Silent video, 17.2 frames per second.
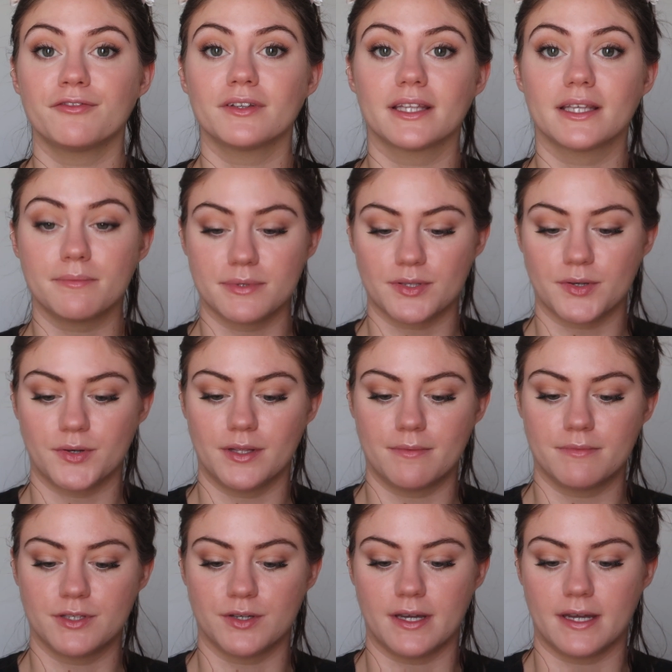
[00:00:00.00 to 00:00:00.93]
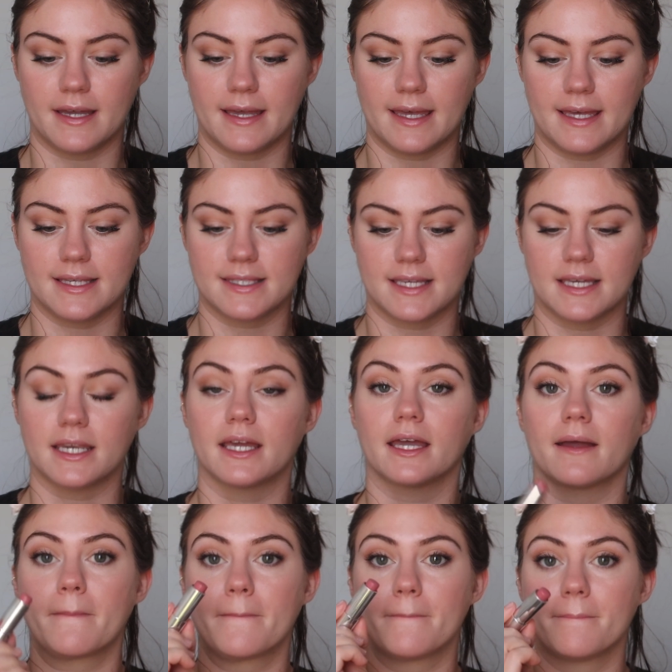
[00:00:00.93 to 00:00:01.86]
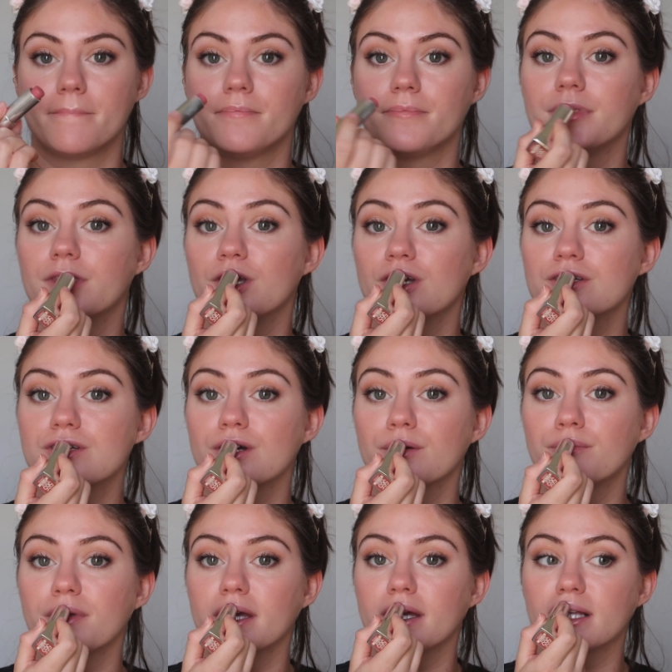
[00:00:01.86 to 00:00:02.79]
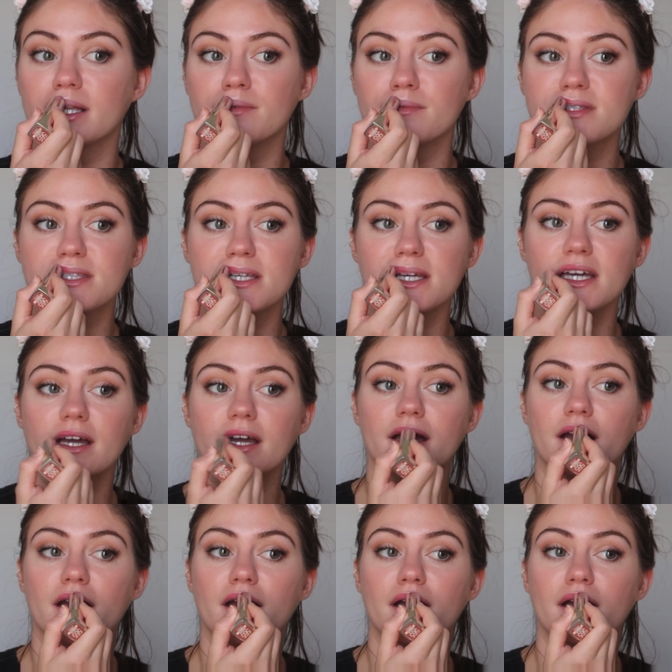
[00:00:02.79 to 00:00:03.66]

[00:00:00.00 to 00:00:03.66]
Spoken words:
for lips, all I'm doing is getting neutral pink lipstick.